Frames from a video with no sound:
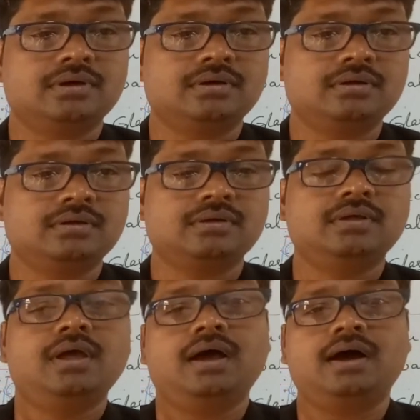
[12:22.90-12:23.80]
Huh.
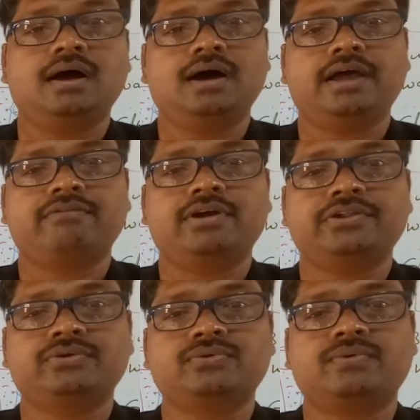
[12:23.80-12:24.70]
Ah, I
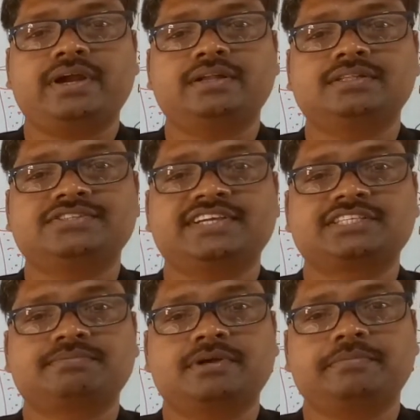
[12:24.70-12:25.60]
want you to write this
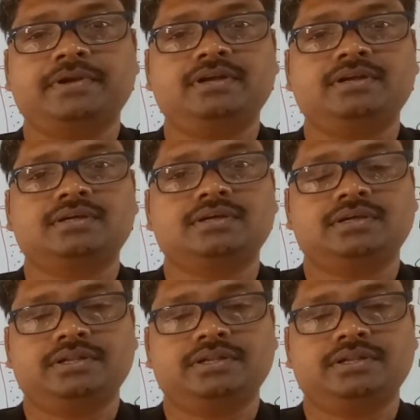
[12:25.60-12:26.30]
experiment